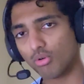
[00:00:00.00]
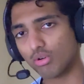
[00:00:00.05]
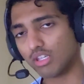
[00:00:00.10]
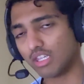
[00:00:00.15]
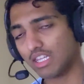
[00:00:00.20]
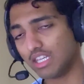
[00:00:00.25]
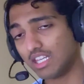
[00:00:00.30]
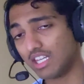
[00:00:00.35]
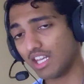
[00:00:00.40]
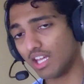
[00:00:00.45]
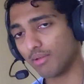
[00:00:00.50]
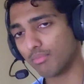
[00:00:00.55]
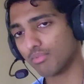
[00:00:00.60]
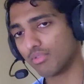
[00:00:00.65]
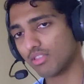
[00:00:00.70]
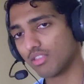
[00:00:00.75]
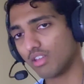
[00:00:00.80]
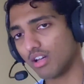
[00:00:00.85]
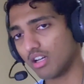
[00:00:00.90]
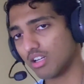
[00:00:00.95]

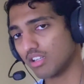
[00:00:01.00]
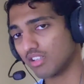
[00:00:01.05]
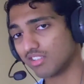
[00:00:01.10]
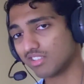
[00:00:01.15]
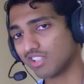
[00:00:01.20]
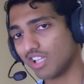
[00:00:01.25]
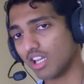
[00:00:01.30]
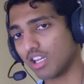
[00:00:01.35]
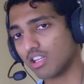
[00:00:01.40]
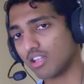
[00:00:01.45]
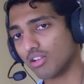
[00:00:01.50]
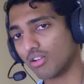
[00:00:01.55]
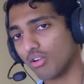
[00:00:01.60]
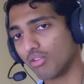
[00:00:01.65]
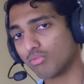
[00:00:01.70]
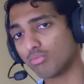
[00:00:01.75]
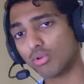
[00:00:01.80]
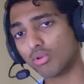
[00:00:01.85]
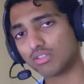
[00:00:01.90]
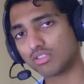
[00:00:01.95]
in-depth understanding of
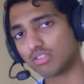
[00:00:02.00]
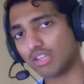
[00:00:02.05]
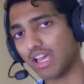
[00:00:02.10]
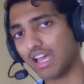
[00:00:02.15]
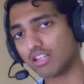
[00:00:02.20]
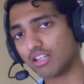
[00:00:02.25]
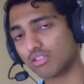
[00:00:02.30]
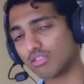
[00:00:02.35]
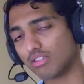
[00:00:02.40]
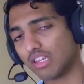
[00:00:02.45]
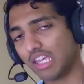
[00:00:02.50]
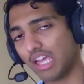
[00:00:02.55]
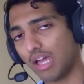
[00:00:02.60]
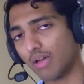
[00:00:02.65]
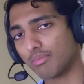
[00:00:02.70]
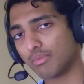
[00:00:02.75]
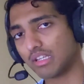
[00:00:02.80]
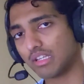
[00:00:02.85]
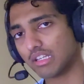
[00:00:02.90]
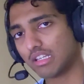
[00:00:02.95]
what's actually
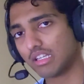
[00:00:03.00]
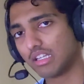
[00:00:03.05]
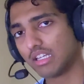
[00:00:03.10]
happening.